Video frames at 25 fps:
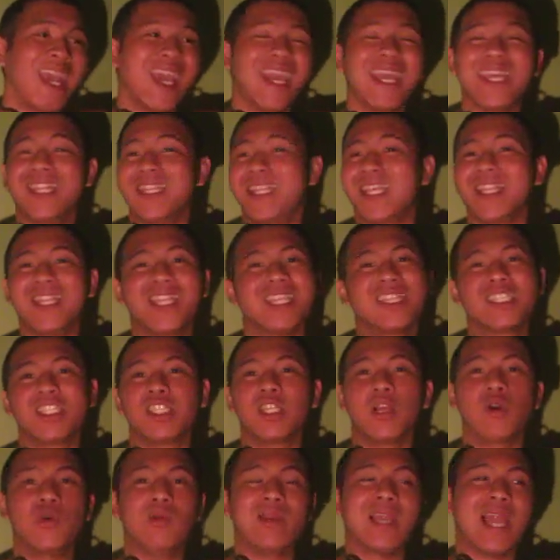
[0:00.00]
and it is
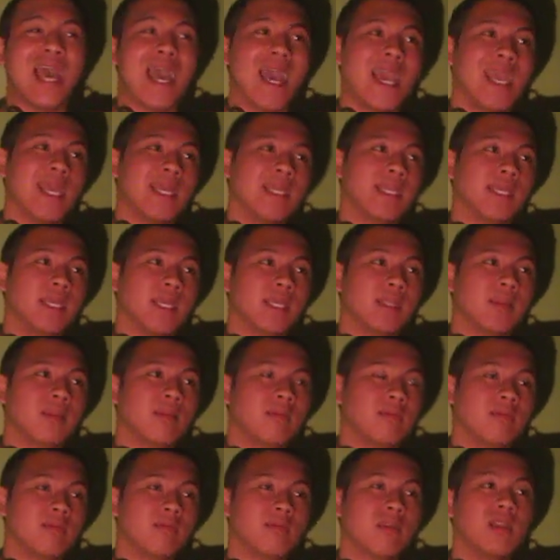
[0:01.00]
no lie that,
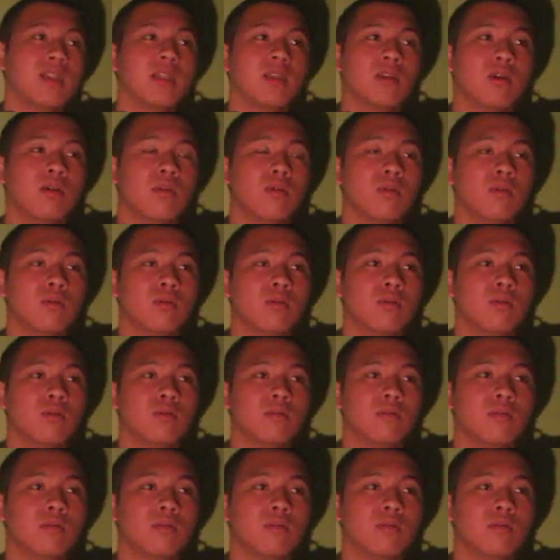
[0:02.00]
you know,